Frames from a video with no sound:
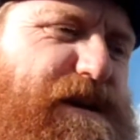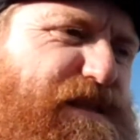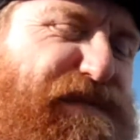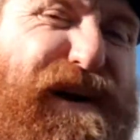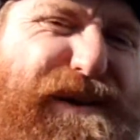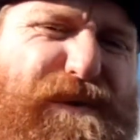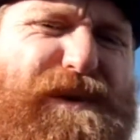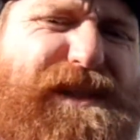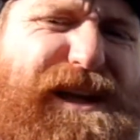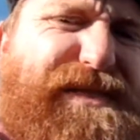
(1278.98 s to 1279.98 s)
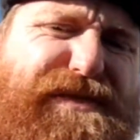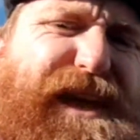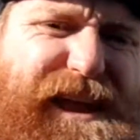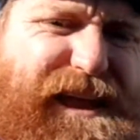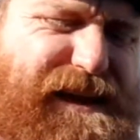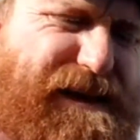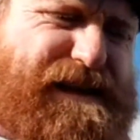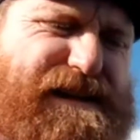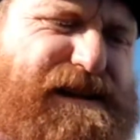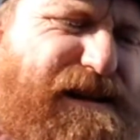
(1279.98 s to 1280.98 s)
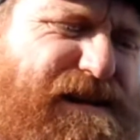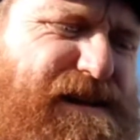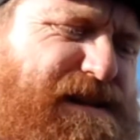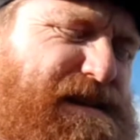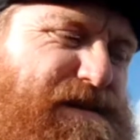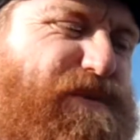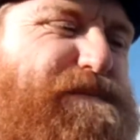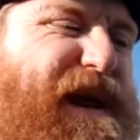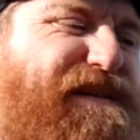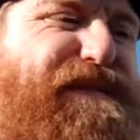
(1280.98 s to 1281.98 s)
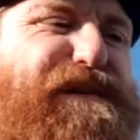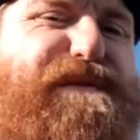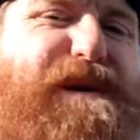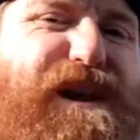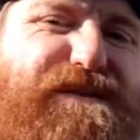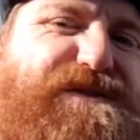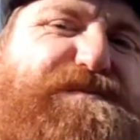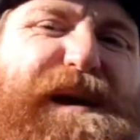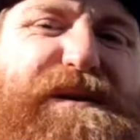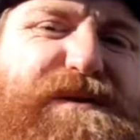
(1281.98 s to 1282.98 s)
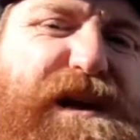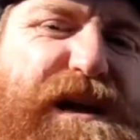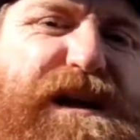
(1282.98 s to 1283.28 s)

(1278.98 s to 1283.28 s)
The final one that I think would benefit from a loan spell,